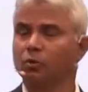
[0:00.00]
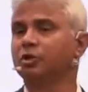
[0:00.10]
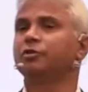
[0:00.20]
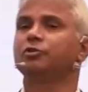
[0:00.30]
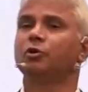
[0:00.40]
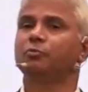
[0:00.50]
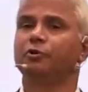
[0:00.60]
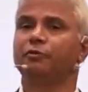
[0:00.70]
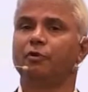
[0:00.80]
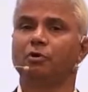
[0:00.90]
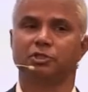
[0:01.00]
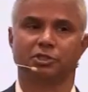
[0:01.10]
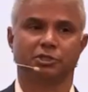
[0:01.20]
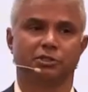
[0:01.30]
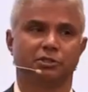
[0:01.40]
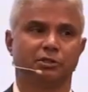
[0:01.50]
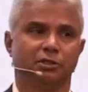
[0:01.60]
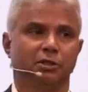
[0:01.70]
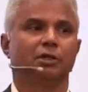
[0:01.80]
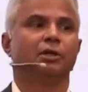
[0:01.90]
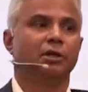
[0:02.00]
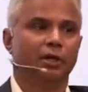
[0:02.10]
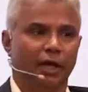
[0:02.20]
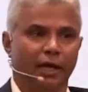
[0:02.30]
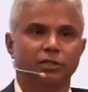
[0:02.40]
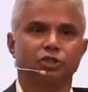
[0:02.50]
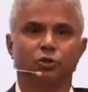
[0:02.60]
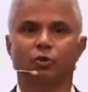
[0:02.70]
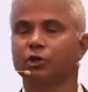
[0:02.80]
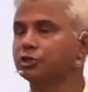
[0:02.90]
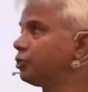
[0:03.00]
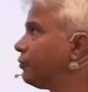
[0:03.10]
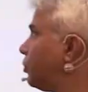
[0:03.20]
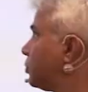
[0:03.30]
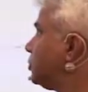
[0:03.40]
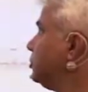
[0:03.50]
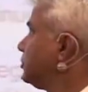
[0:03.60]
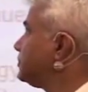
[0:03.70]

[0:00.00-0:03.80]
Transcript: What are the top 3 focuses? And so on and so forth.